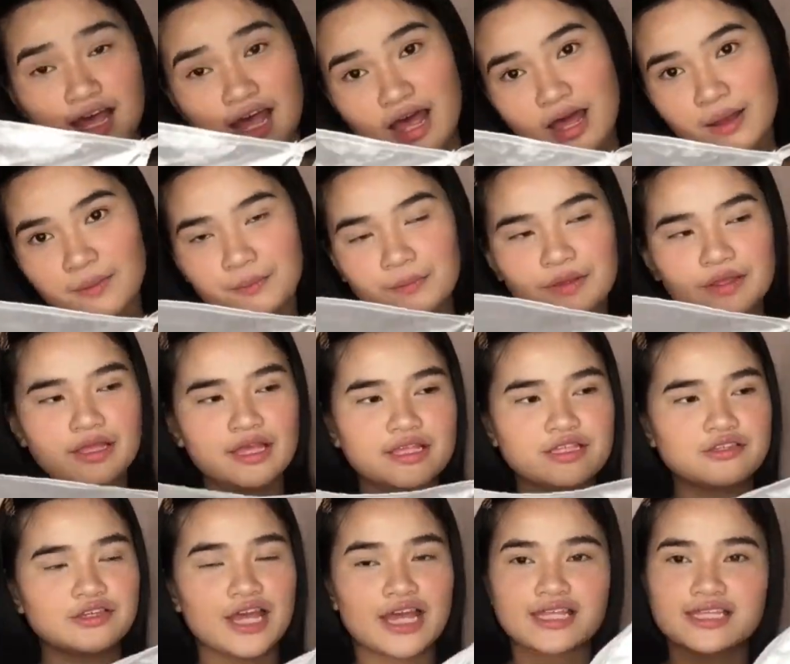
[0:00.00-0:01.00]
top.
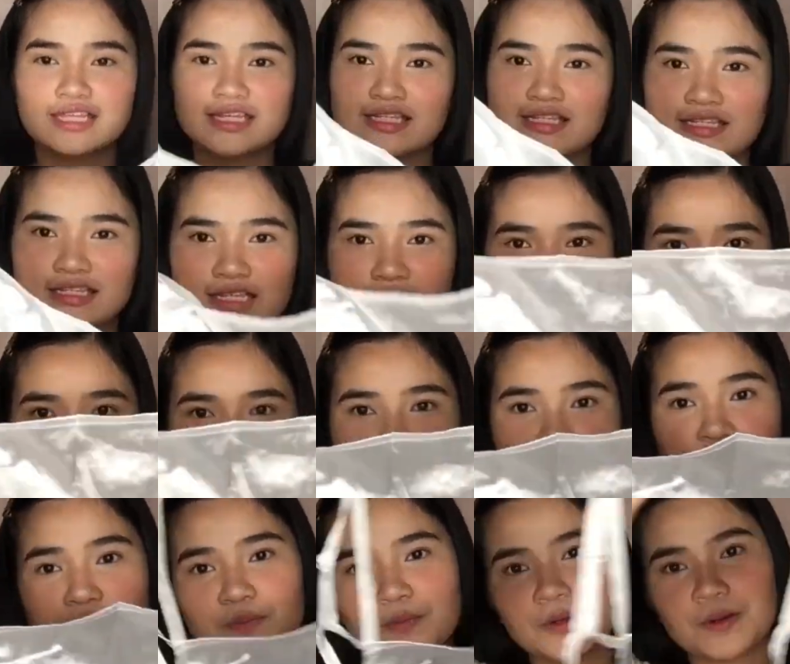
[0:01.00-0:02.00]
You guys can see,
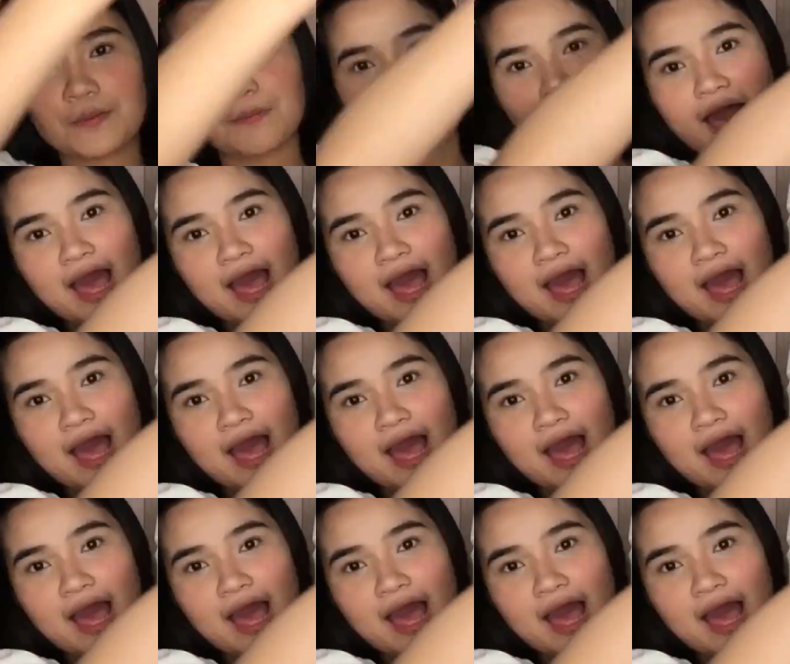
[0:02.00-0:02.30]
super